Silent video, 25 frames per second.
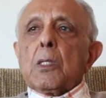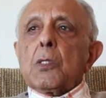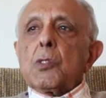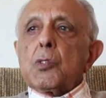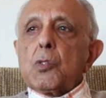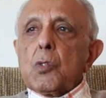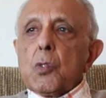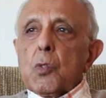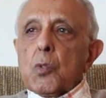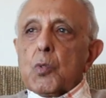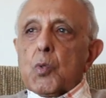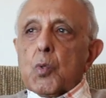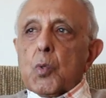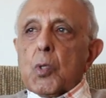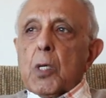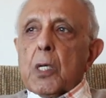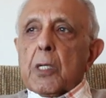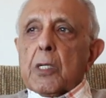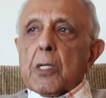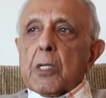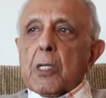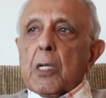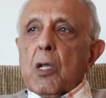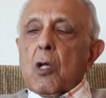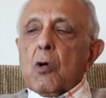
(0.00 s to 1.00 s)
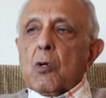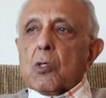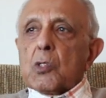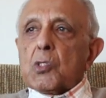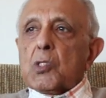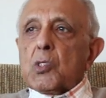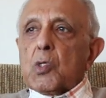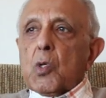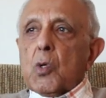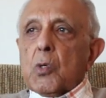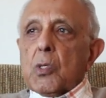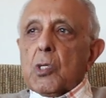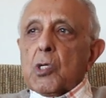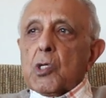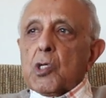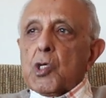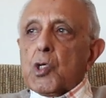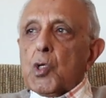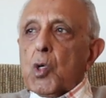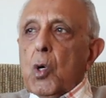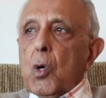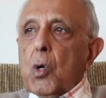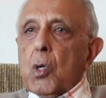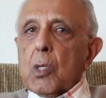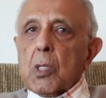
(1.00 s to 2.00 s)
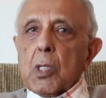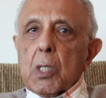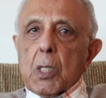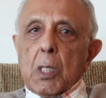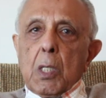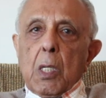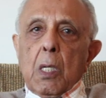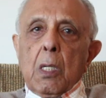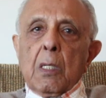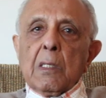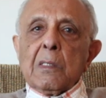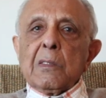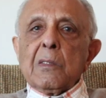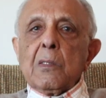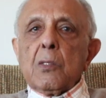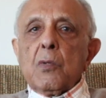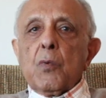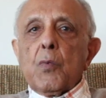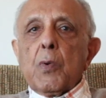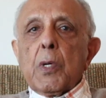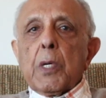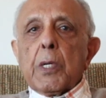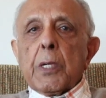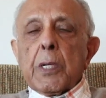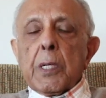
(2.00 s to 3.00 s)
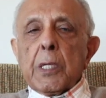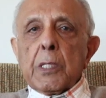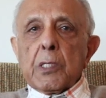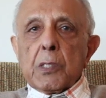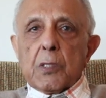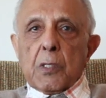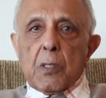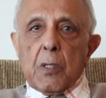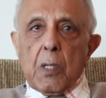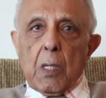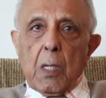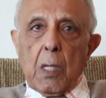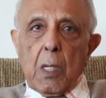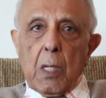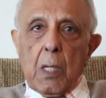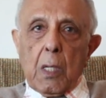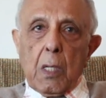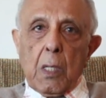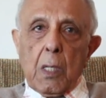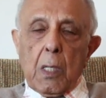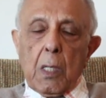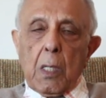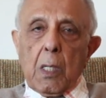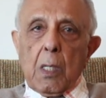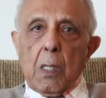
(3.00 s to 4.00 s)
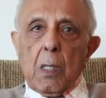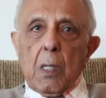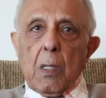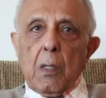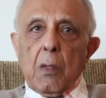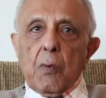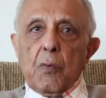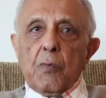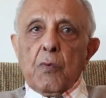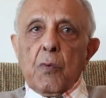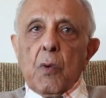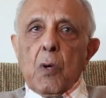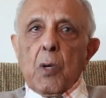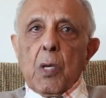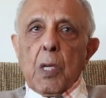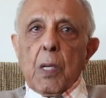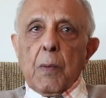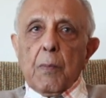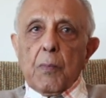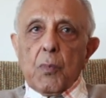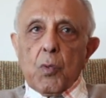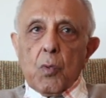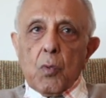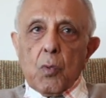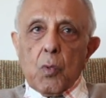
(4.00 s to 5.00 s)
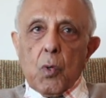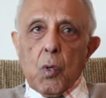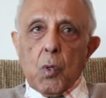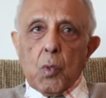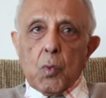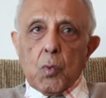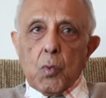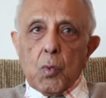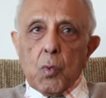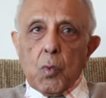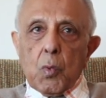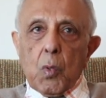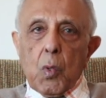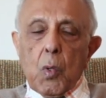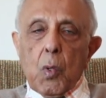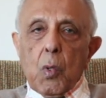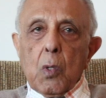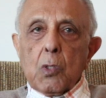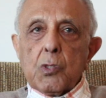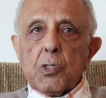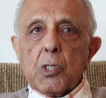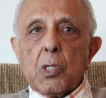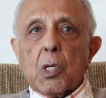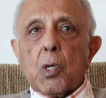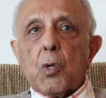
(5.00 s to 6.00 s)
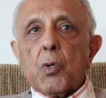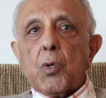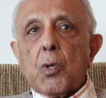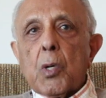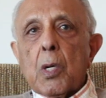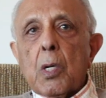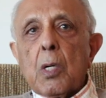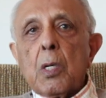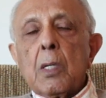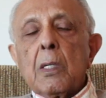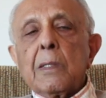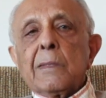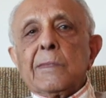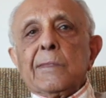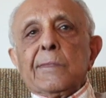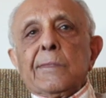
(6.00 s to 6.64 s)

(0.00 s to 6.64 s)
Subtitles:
So to cut a long story short, we arranged for him to go to Secunda,